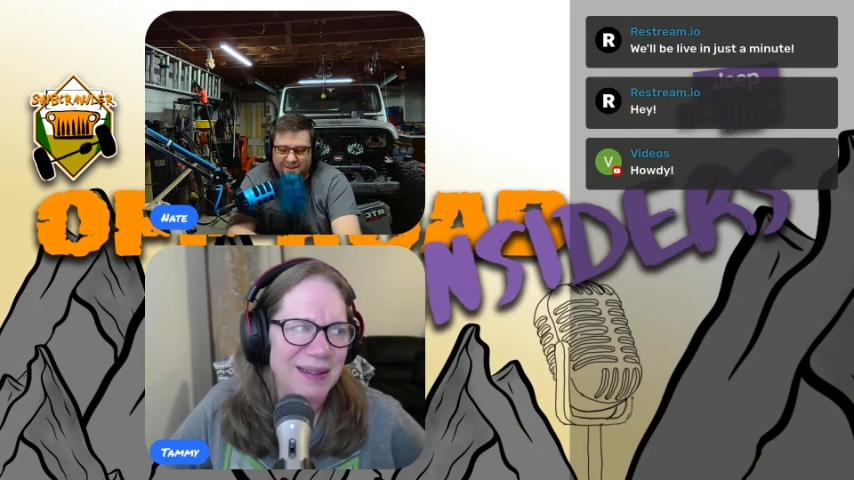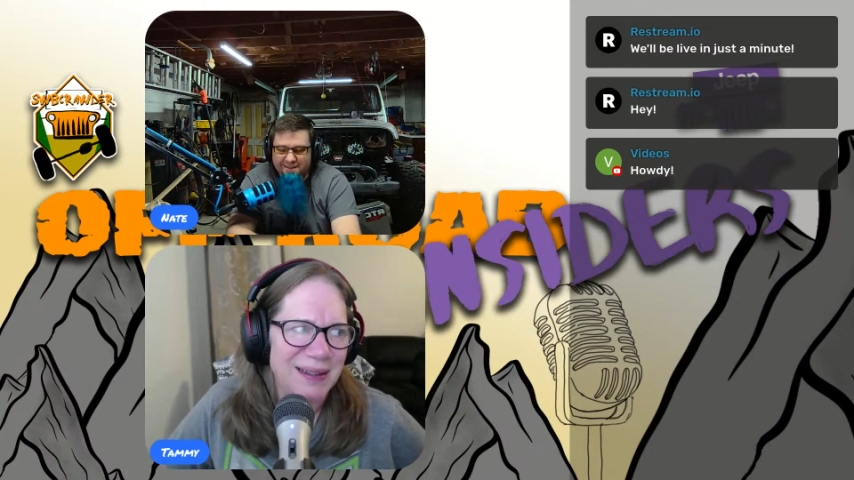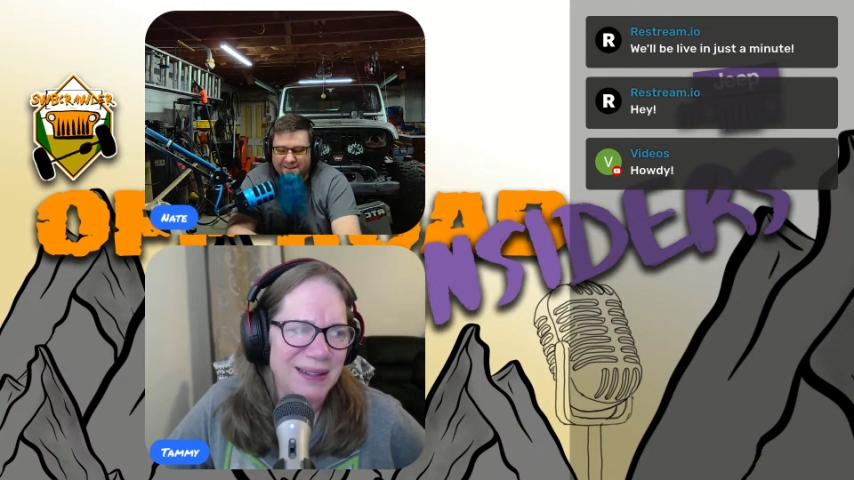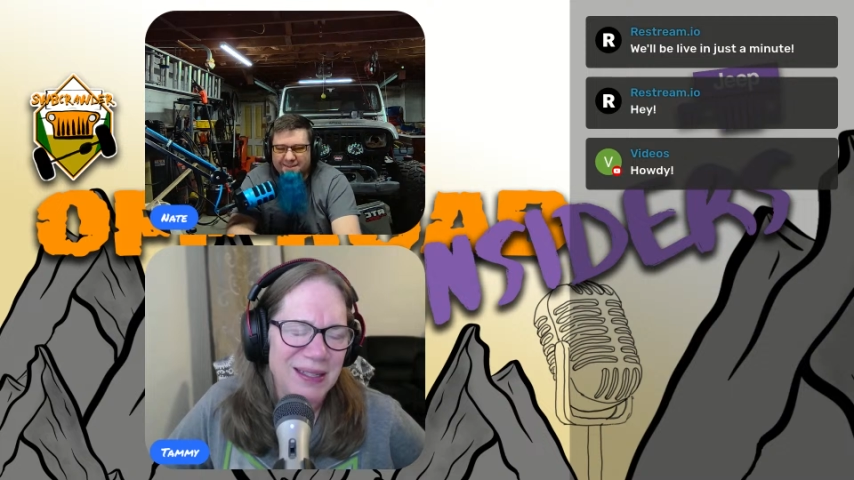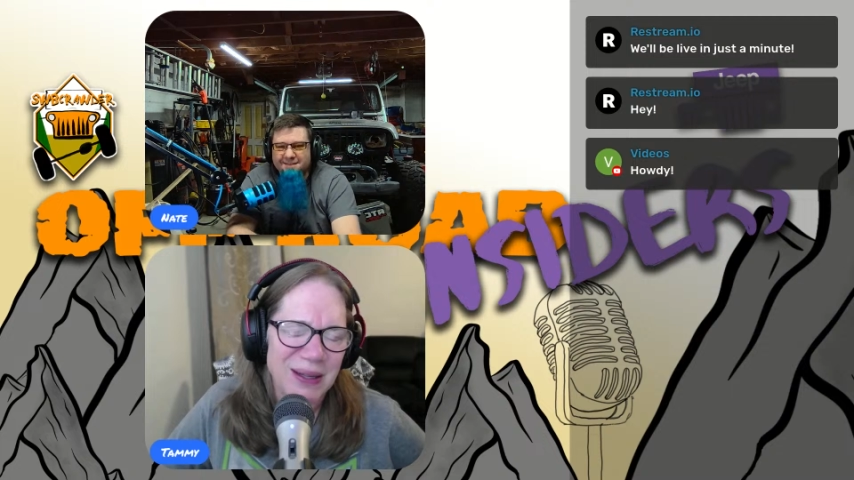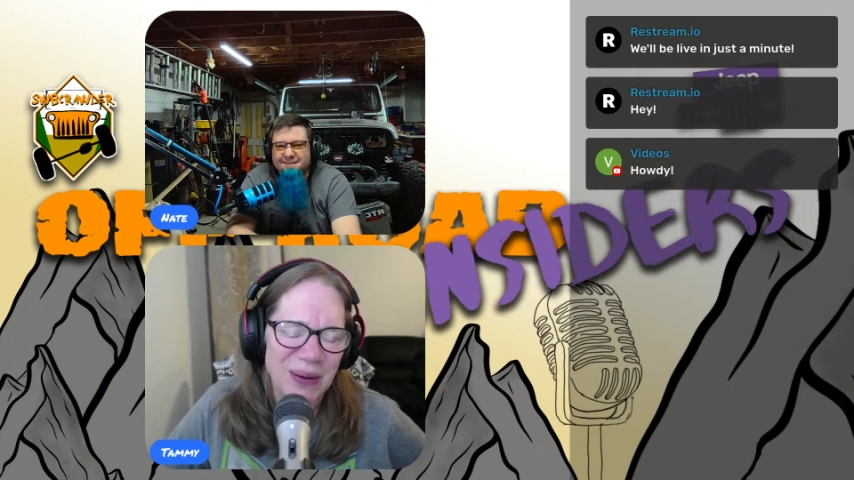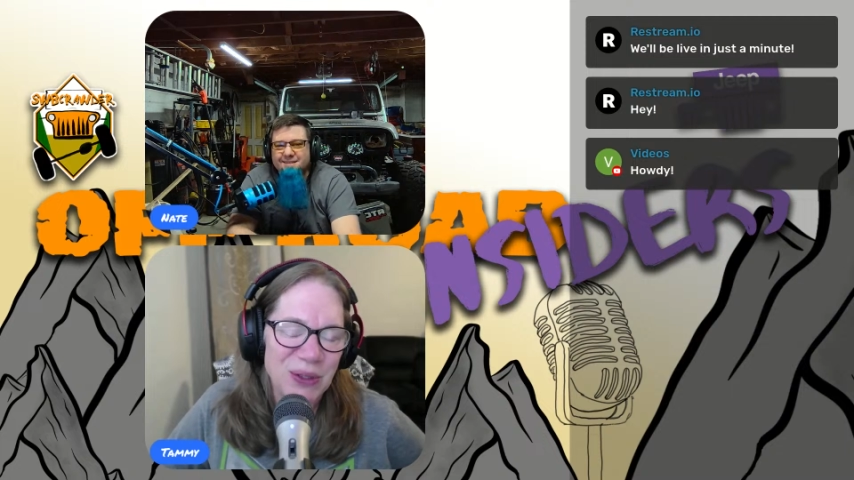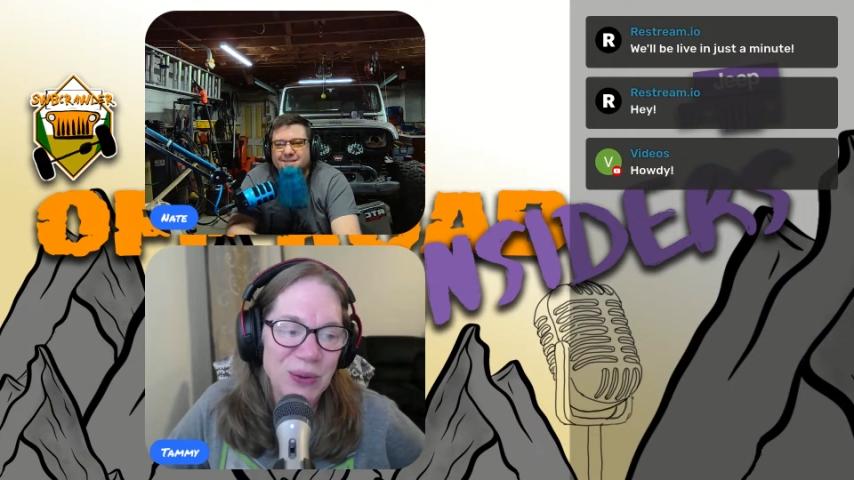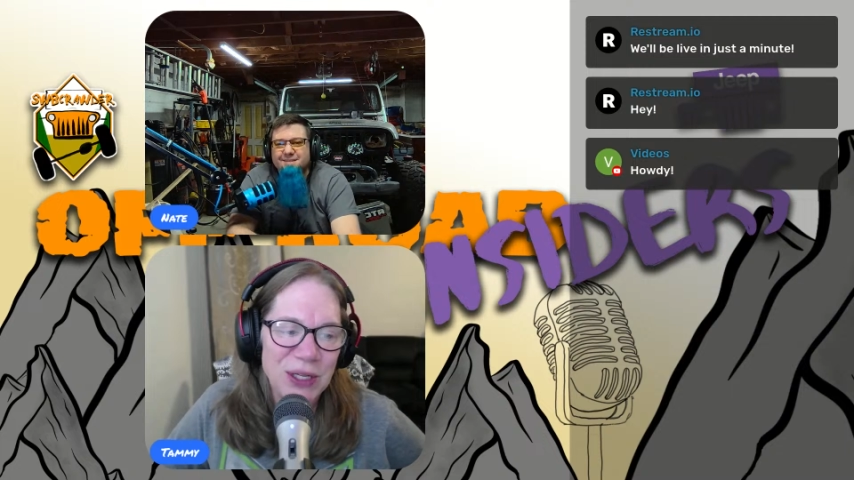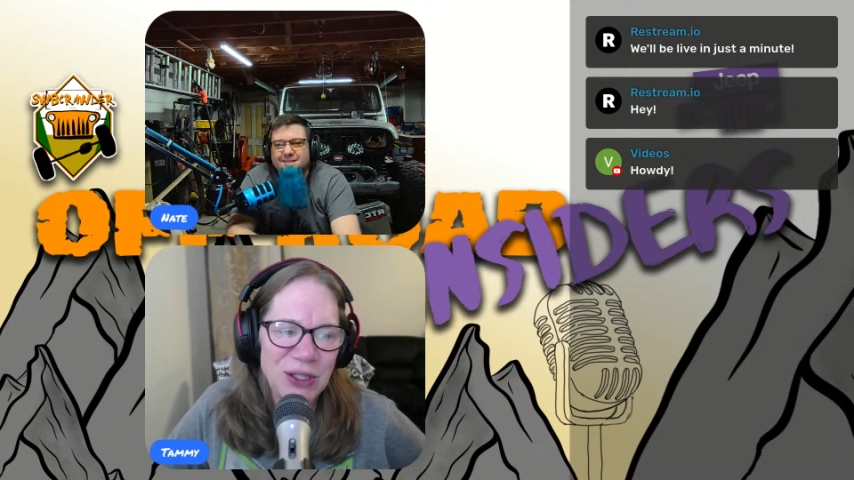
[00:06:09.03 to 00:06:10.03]
So
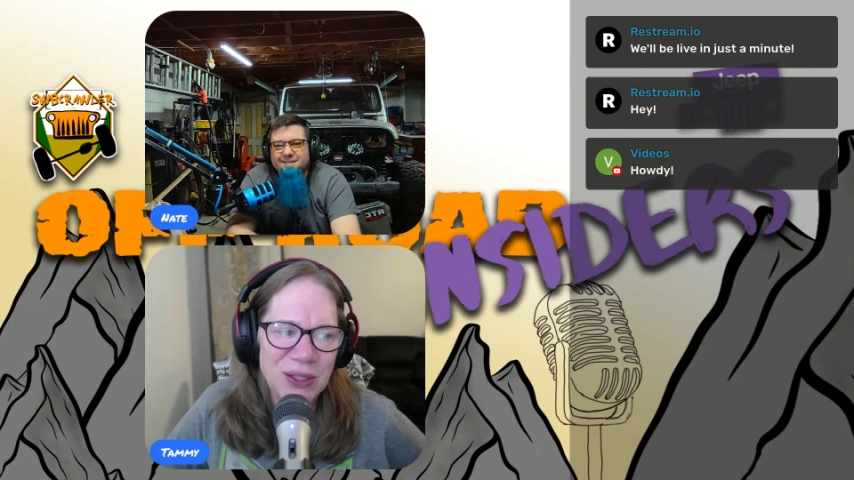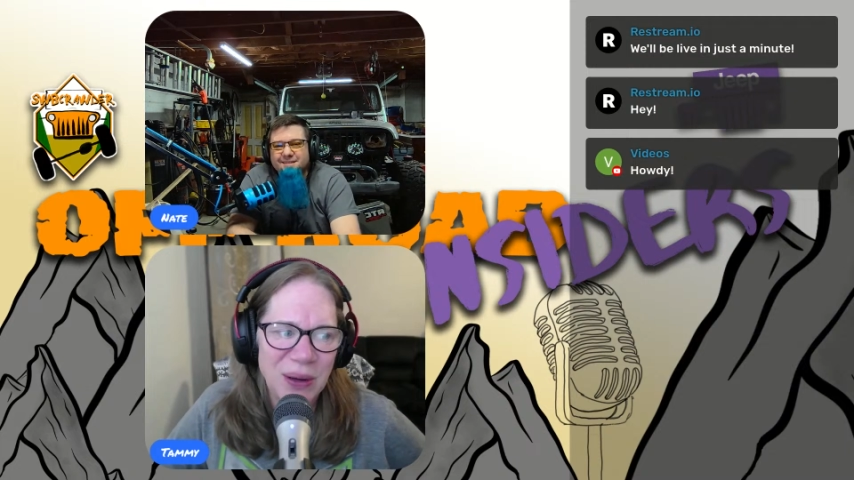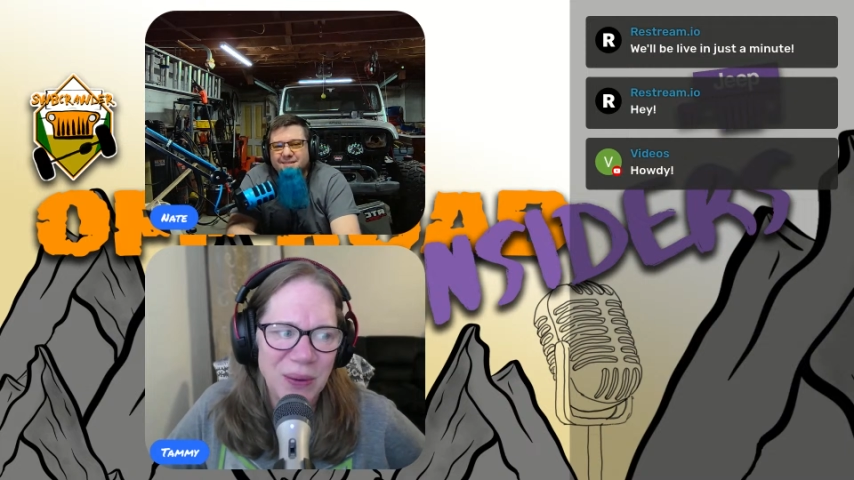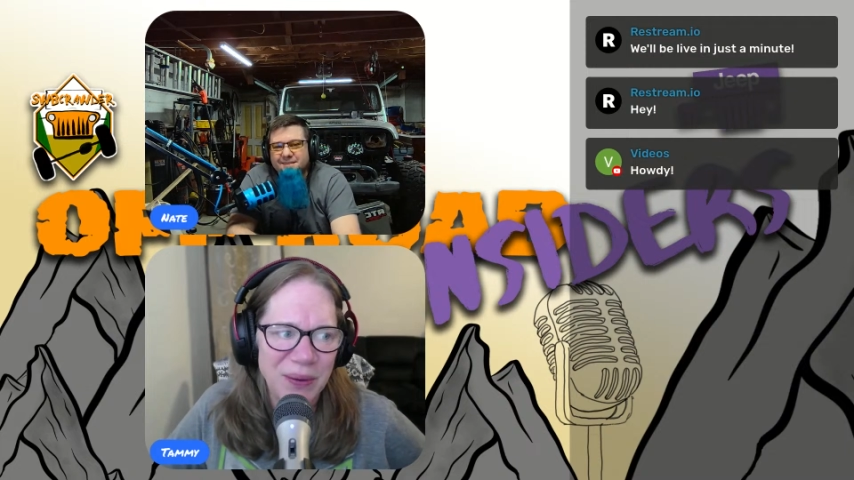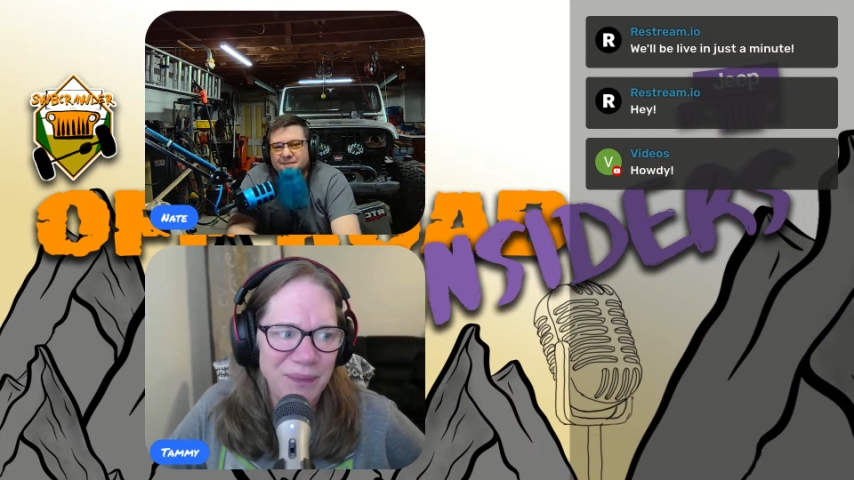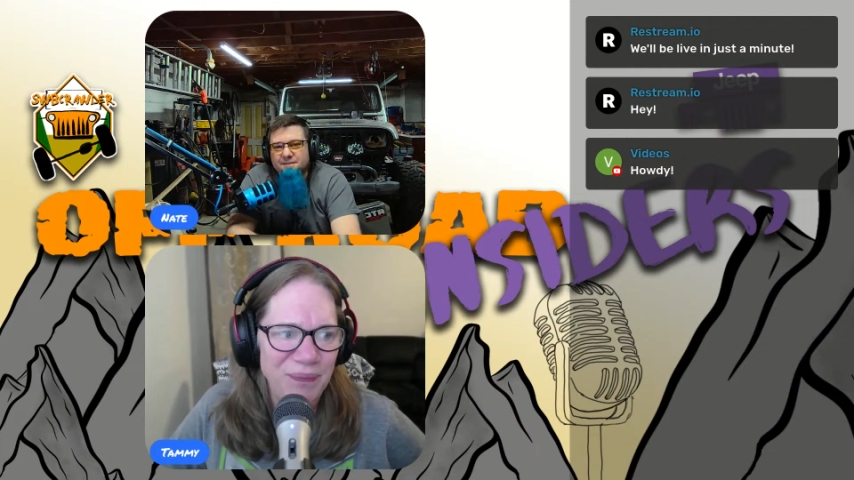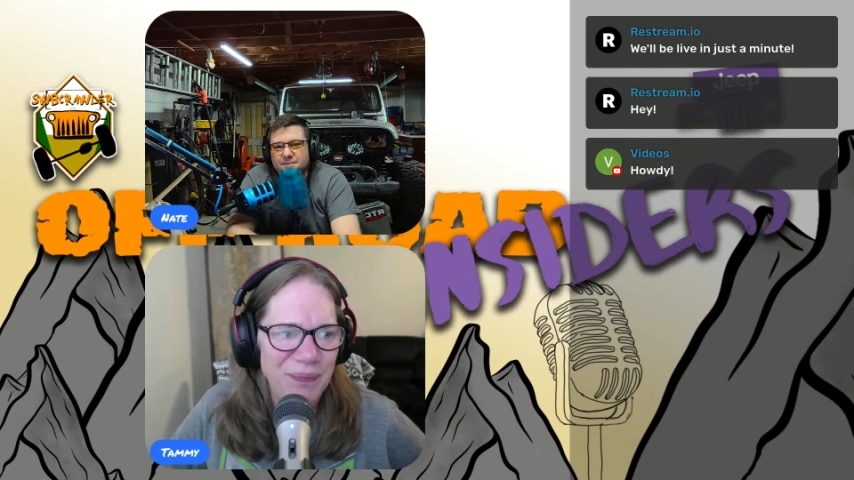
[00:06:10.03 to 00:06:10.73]
to each his own.